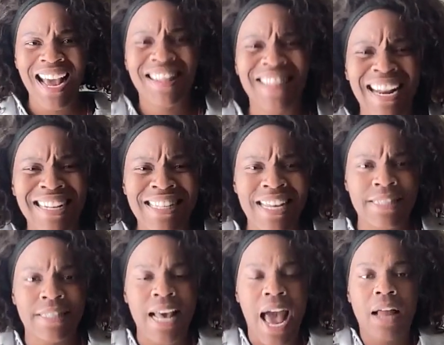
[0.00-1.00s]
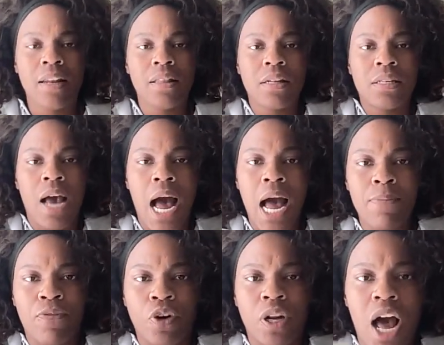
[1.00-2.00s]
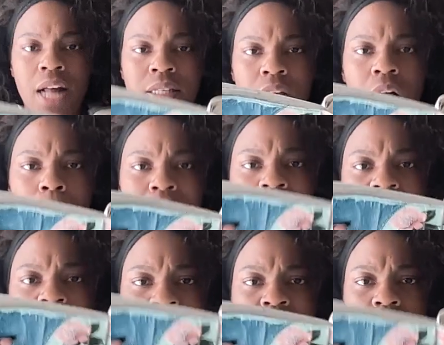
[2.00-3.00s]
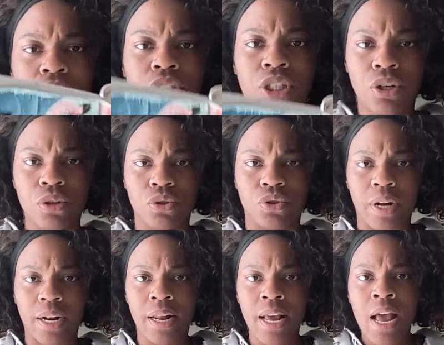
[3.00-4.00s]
that is exactly the time for God to uplift his children?